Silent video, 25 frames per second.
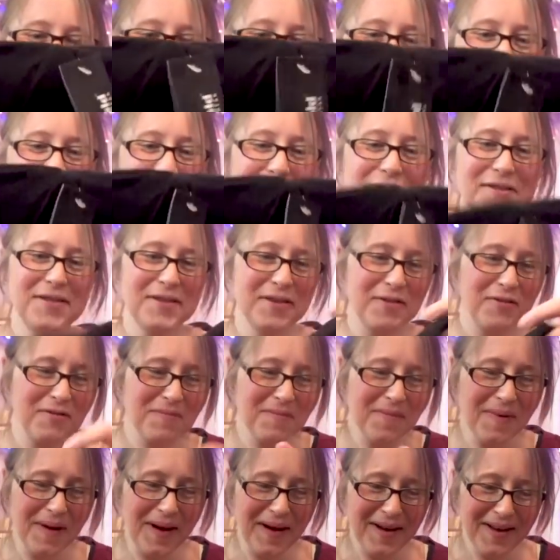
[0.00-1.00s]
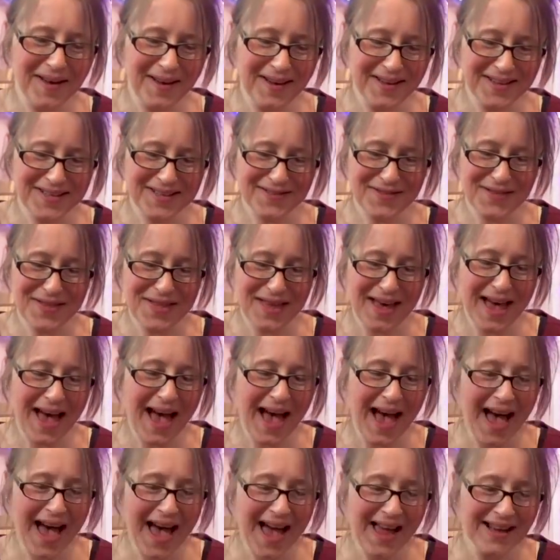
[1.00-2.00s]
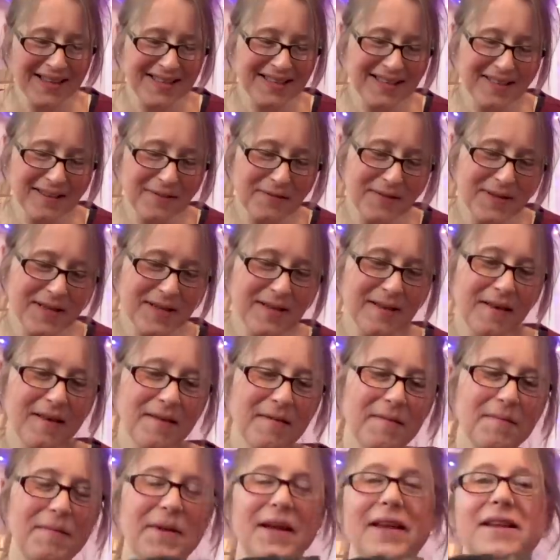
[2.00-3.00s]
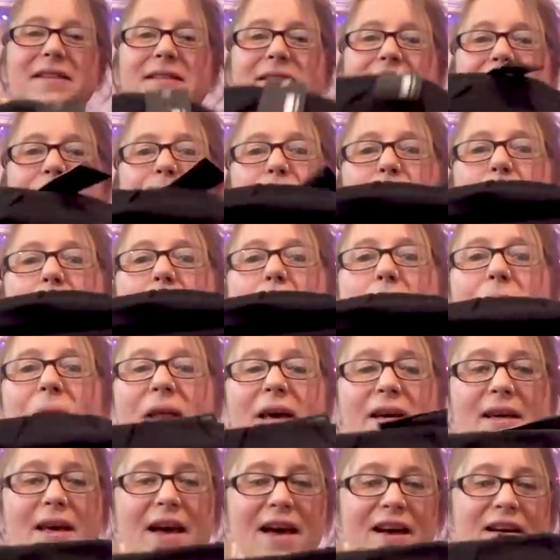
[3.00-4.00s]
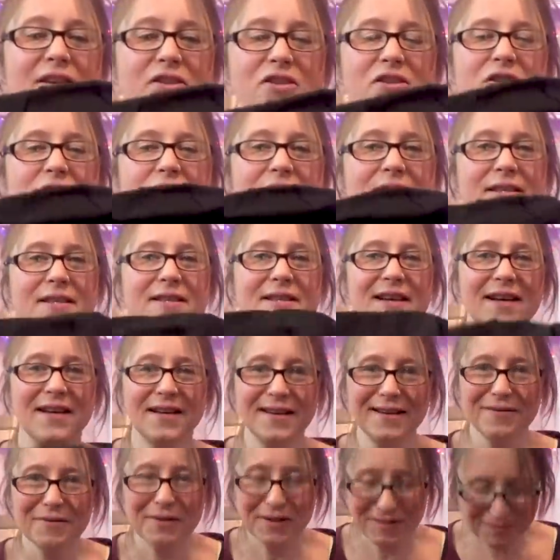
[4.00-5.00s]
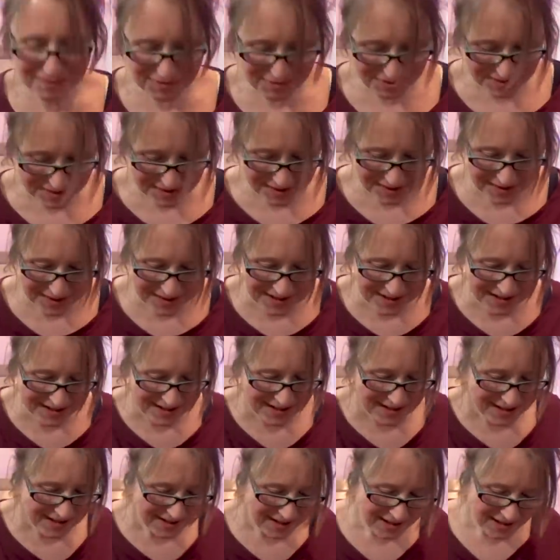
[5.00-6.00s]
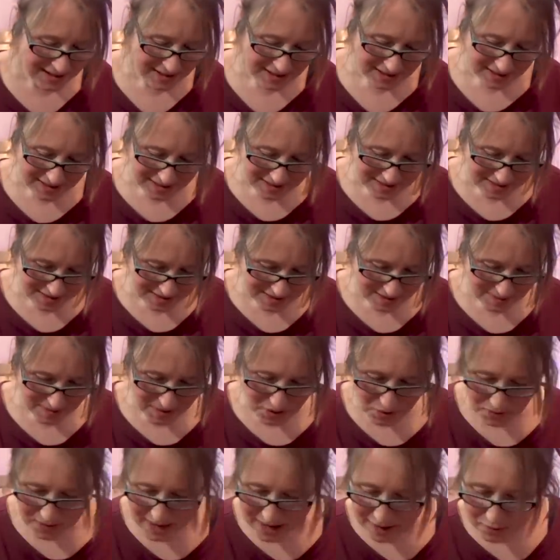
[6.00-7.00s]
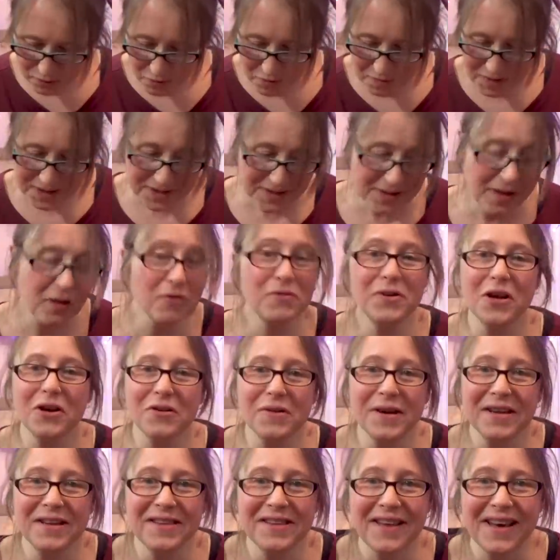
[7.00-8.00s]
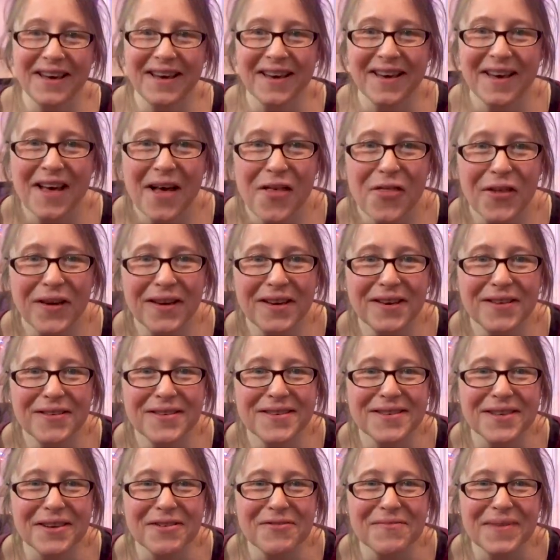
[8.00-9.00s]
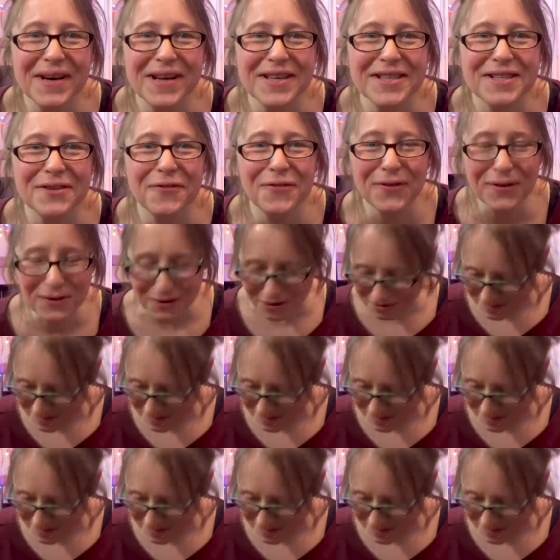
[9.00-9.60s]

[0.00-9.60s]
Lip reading: Thank you so much for the hat. Lovely, plain, simple black hat, just exactly what I wanted. Just keep the old head. Well, there's no note in there. Thank you so much if you